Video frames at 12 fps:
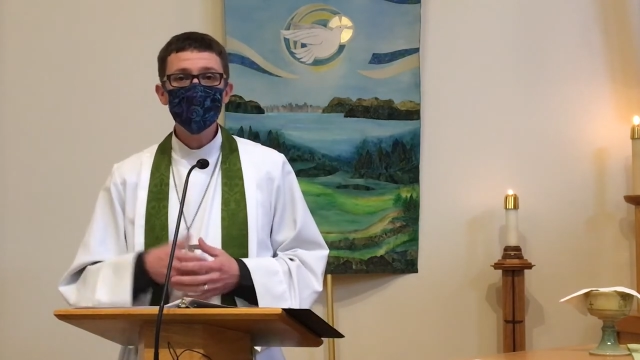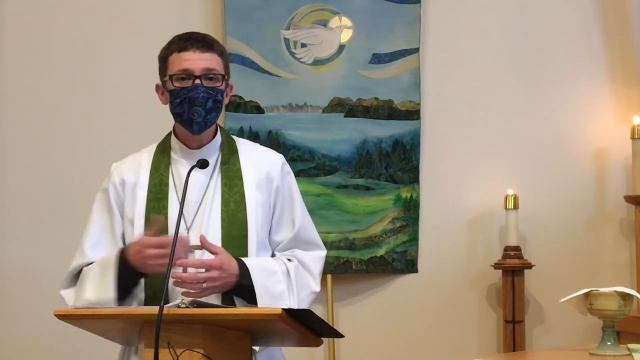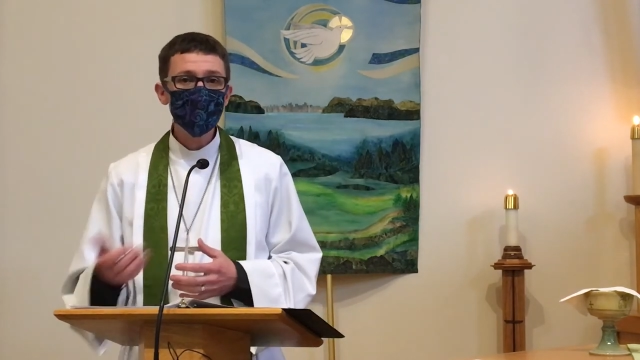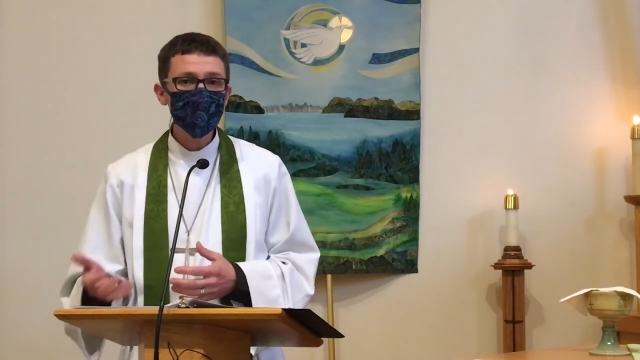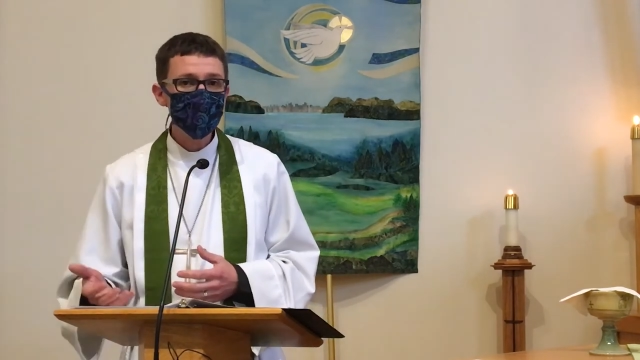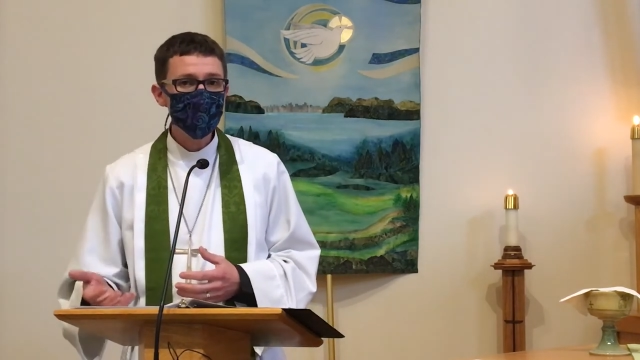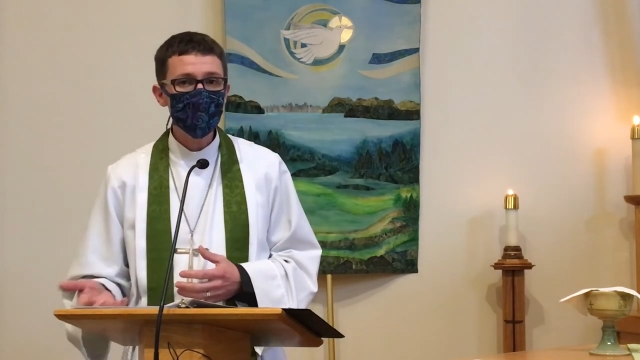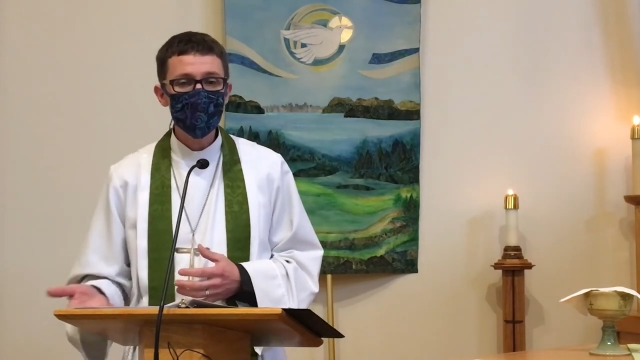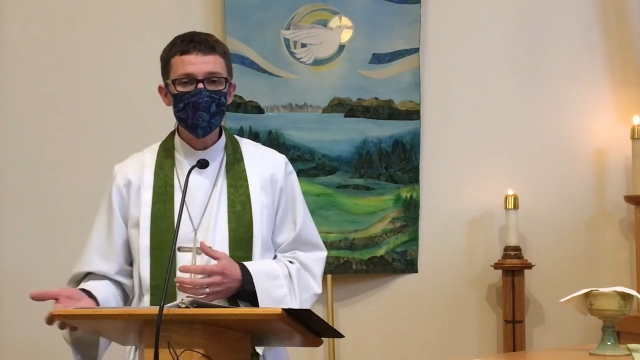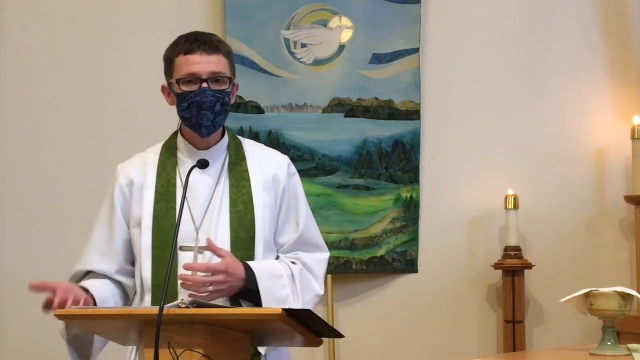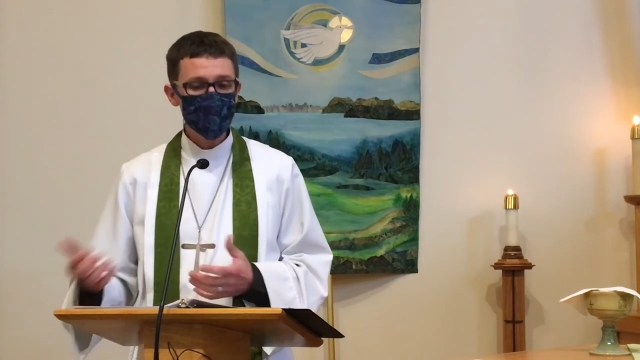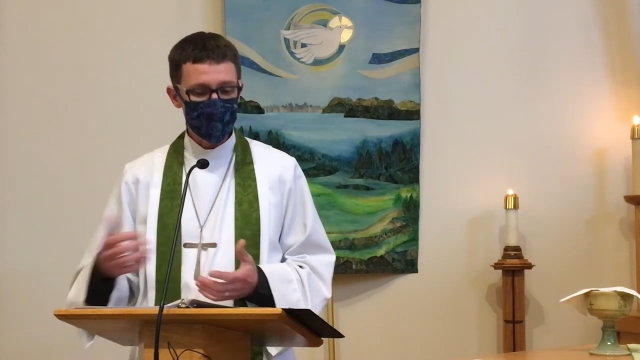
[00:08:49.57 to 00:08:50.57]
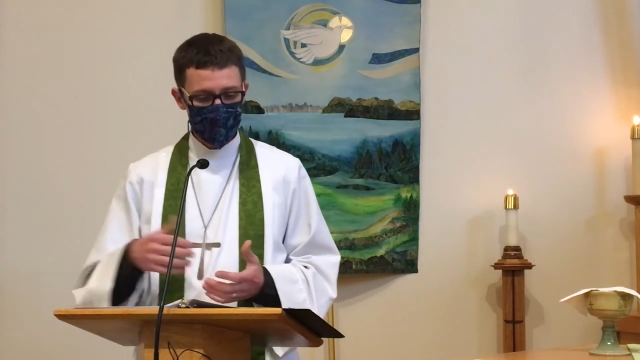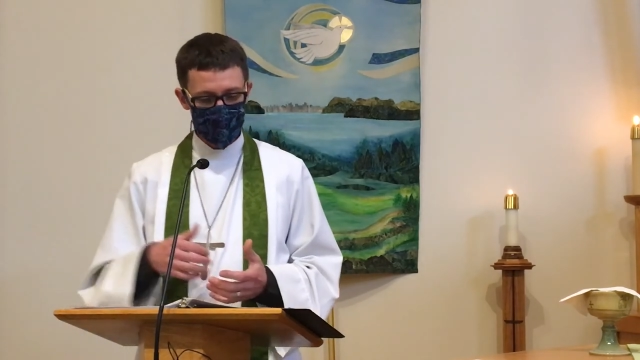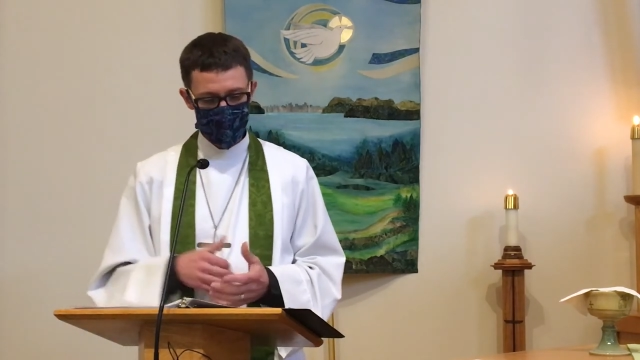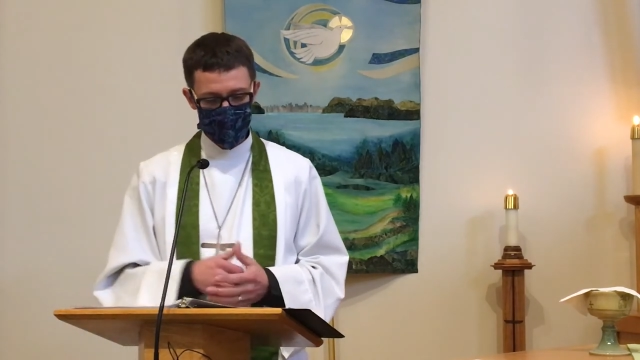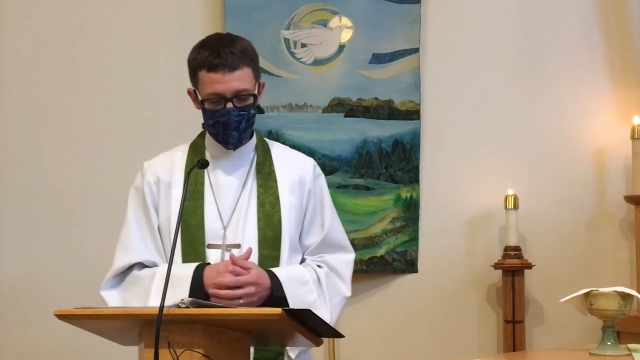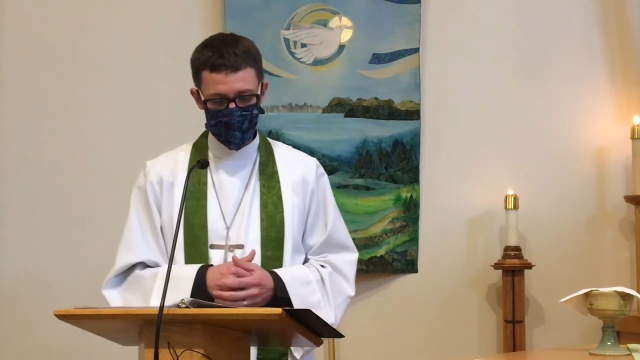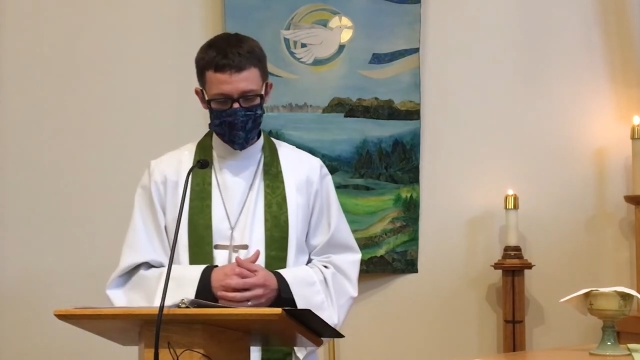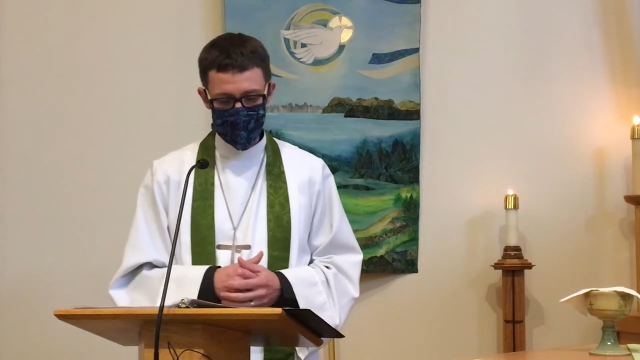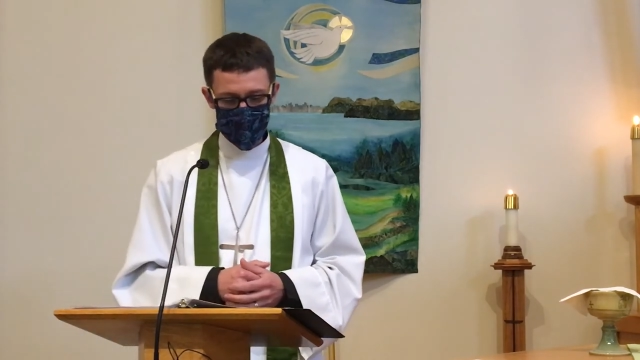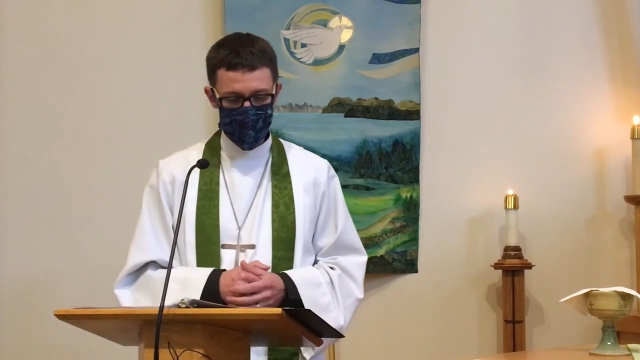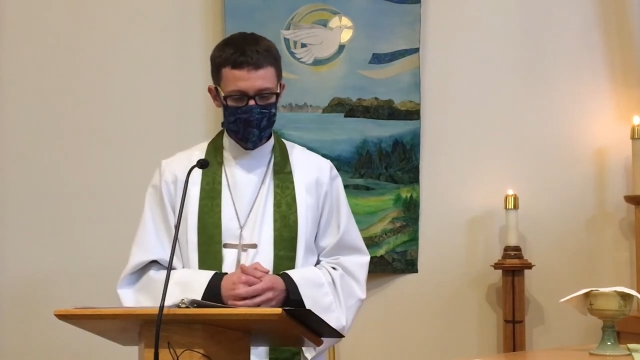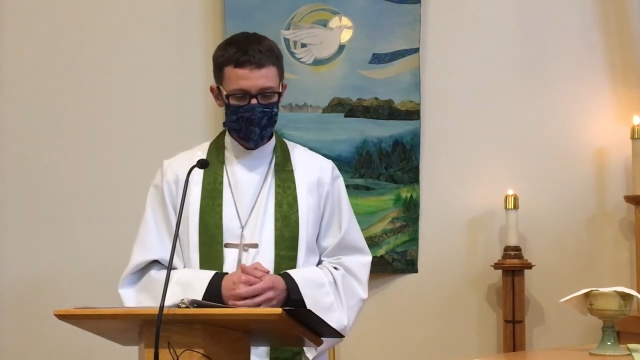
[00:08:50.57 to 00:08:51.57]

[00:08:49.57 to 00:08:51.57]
inflict it on ourselves or others,